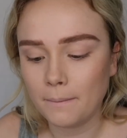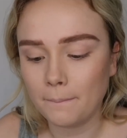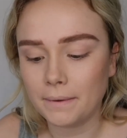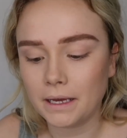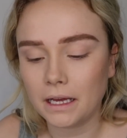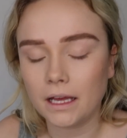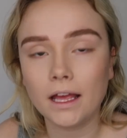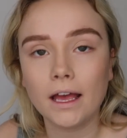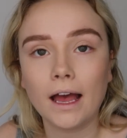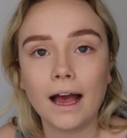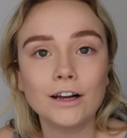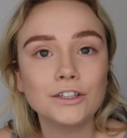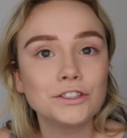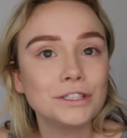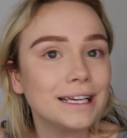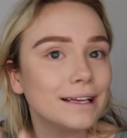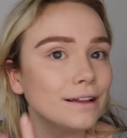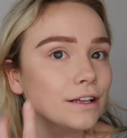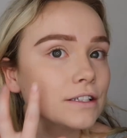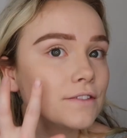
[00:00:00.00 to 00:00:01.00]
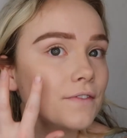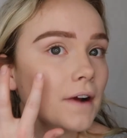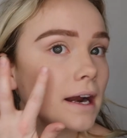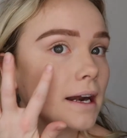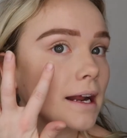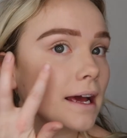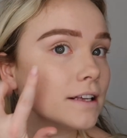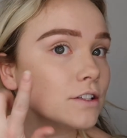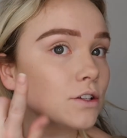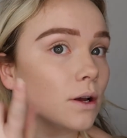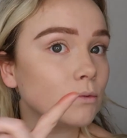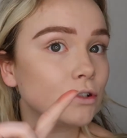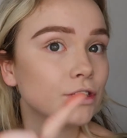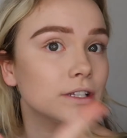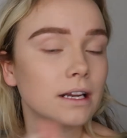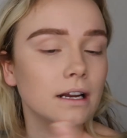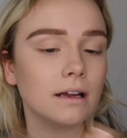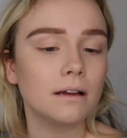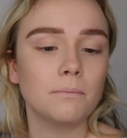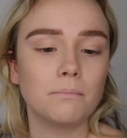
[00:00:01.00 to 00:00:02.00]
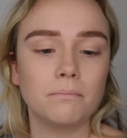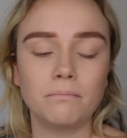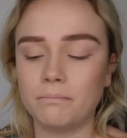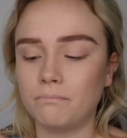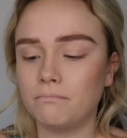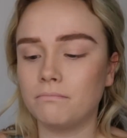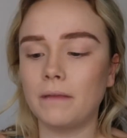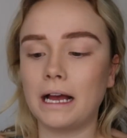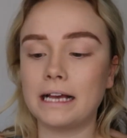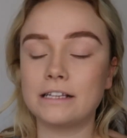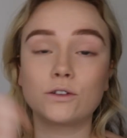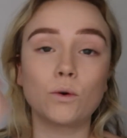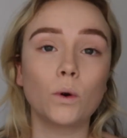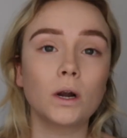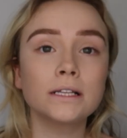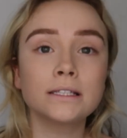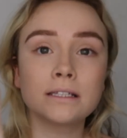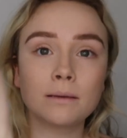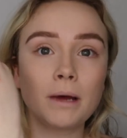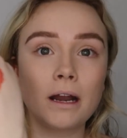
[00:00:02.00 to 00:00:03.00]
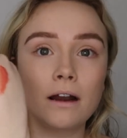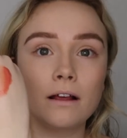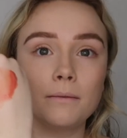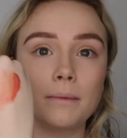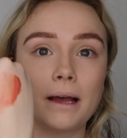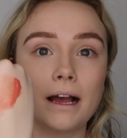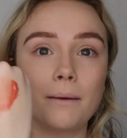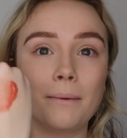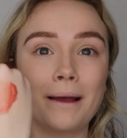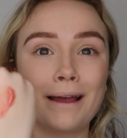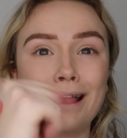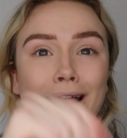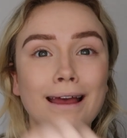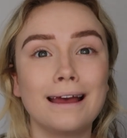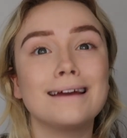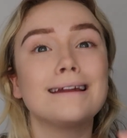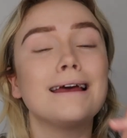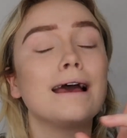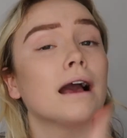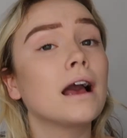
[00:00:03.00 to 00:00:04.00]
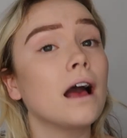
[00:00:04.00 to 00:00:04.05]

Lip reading: But actually it looks very nice. So I'm just gonna, I squirted some out on the back of my hand.